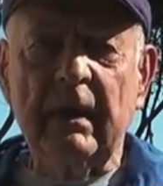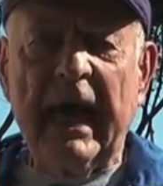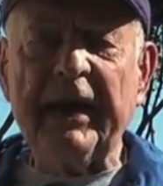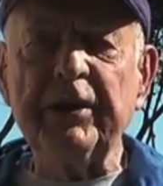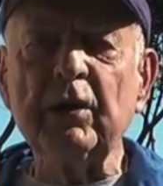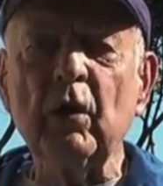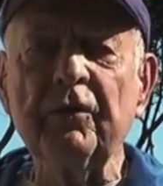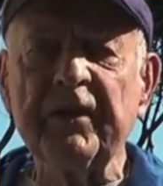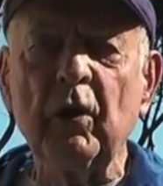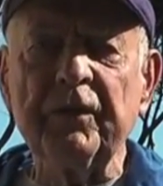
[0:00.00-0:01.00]
How do you know
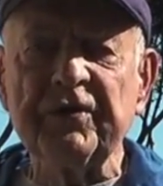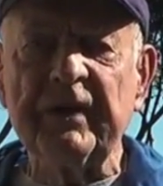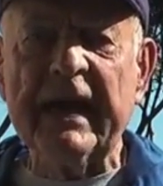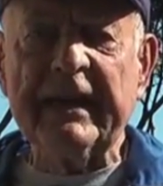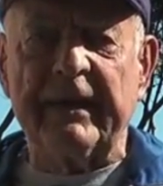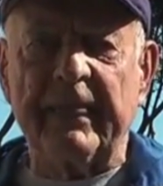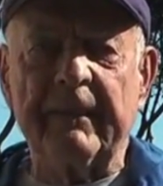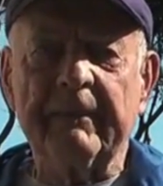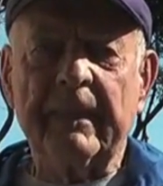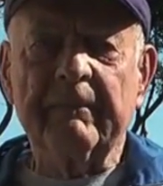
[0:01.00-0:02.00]
if you're overstriding?
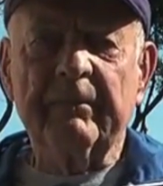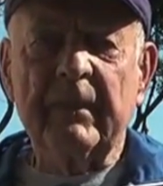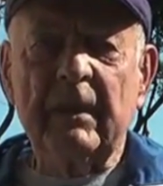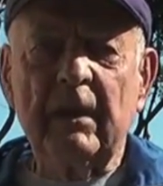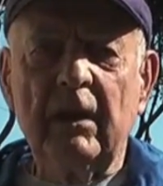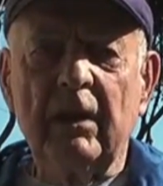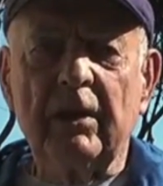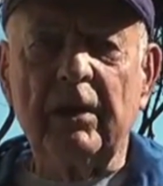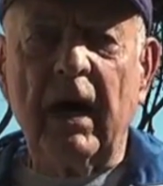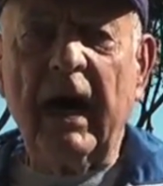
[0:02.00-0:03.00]

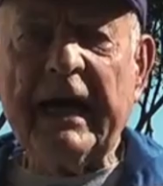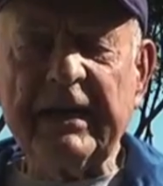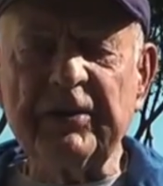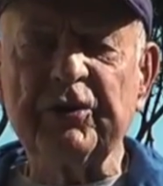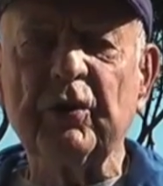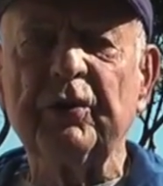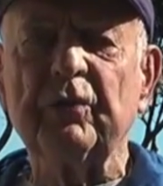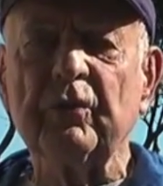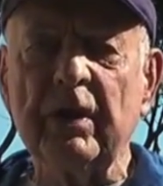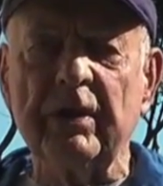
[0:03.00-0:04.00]
I can show you
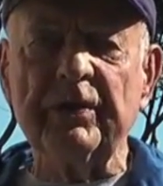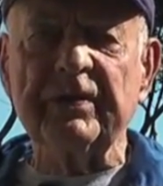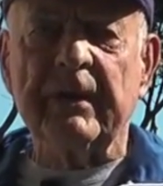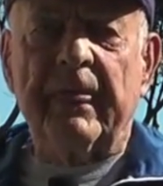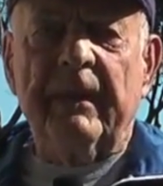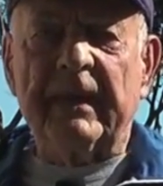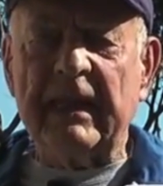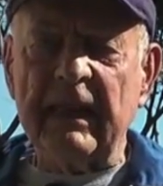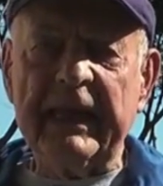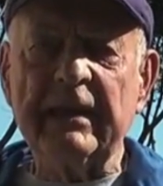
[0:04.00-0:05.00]
runners
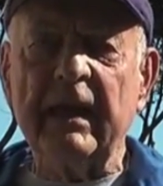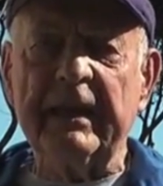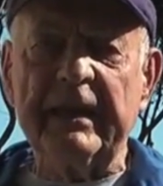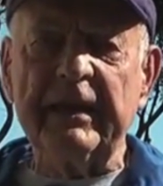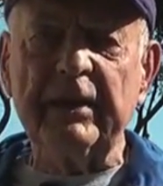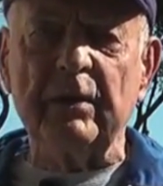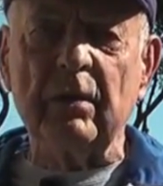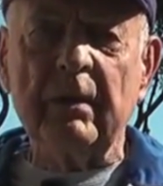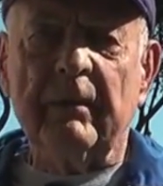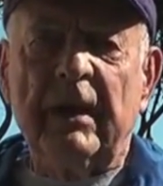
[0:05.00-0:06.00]
that land on their
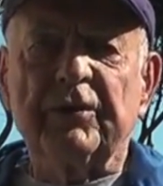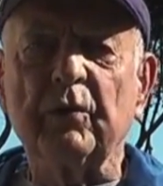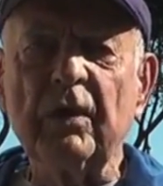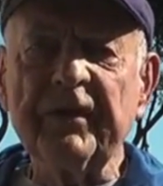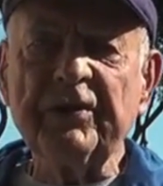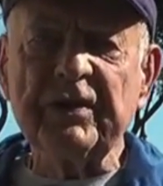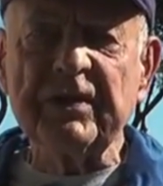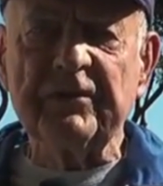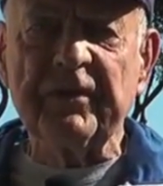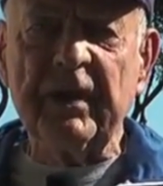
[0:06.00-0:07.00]
heel 12 inches
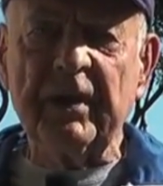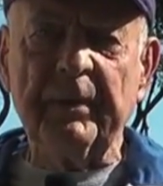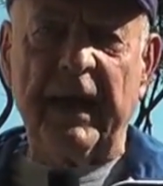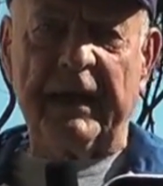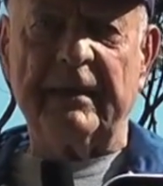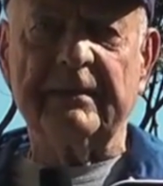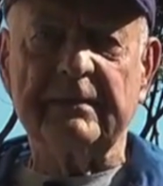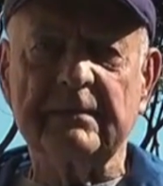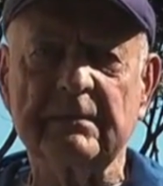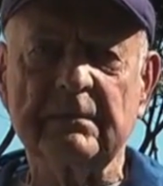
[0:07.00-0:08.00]
in front of the body.
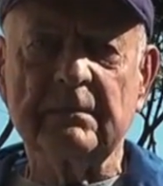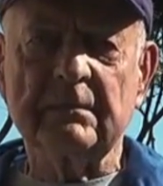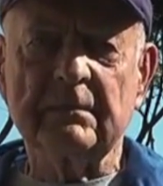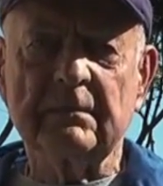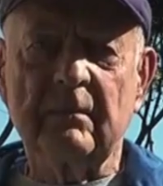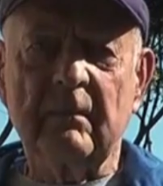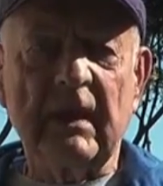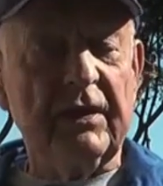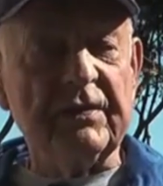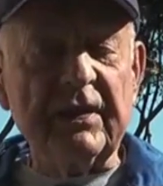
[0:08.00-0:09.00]

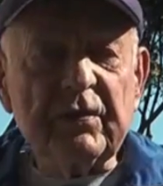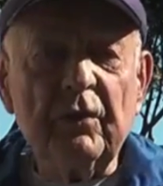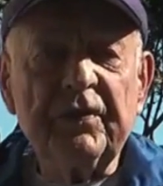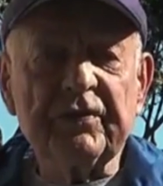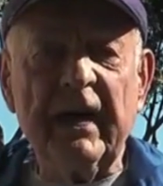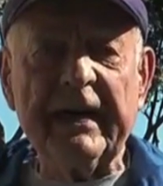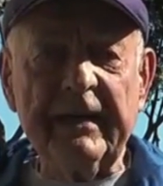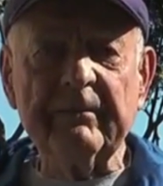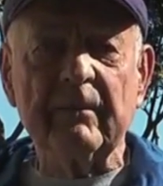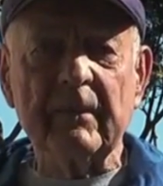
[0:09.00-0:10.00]
Is this overstriding?